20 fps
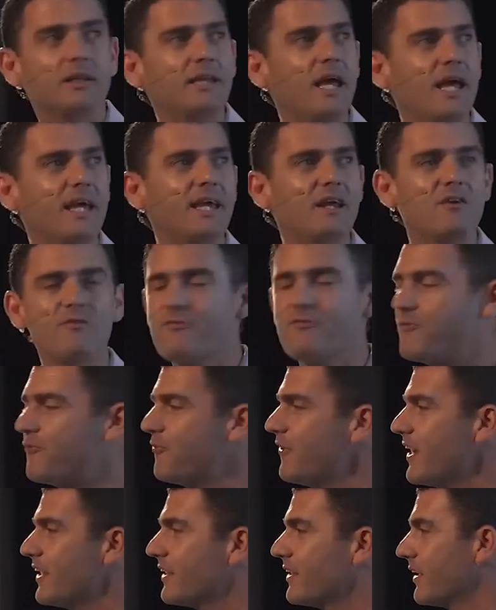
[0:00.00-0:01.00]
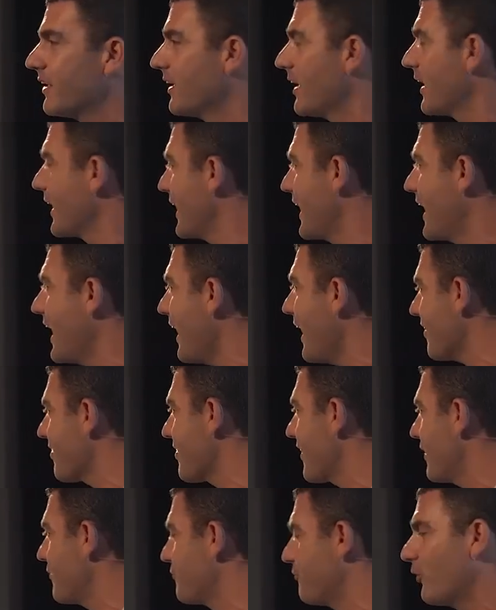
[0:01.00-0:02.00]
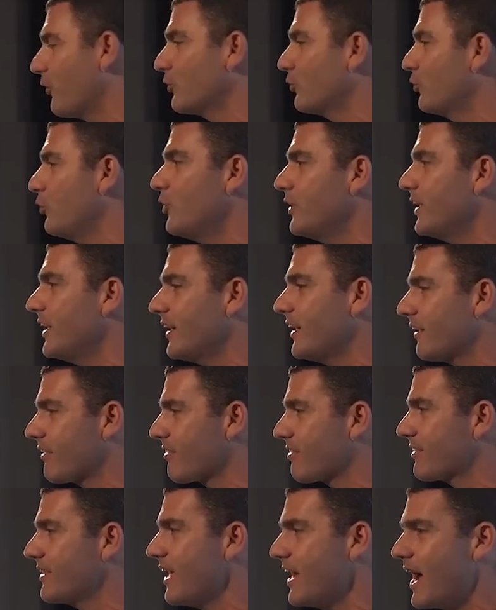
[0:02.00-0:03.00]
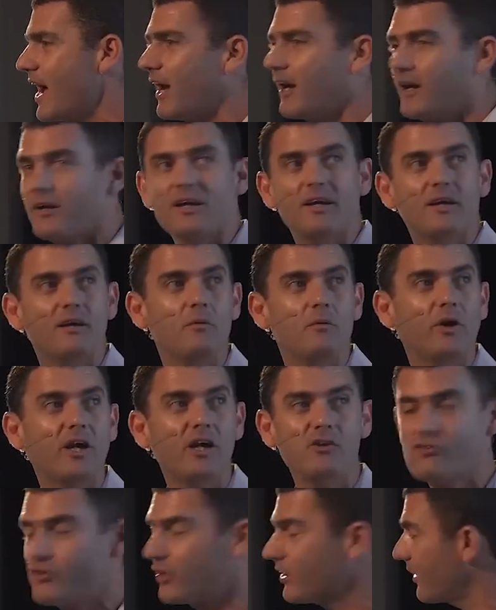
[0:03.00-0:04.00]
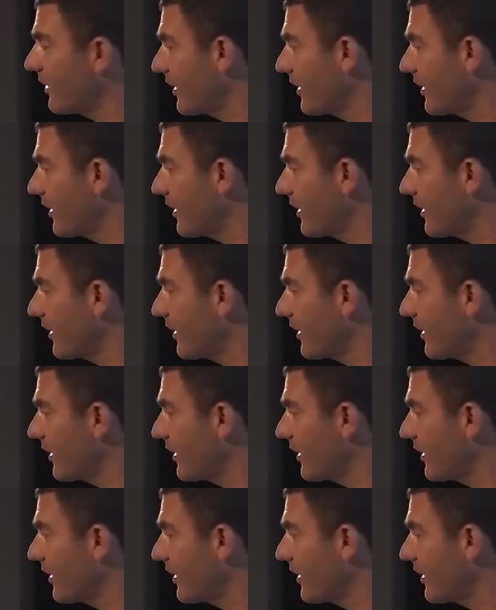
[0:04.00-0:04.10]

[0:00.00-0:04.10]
they can feed Gaza for 2 years. They are richer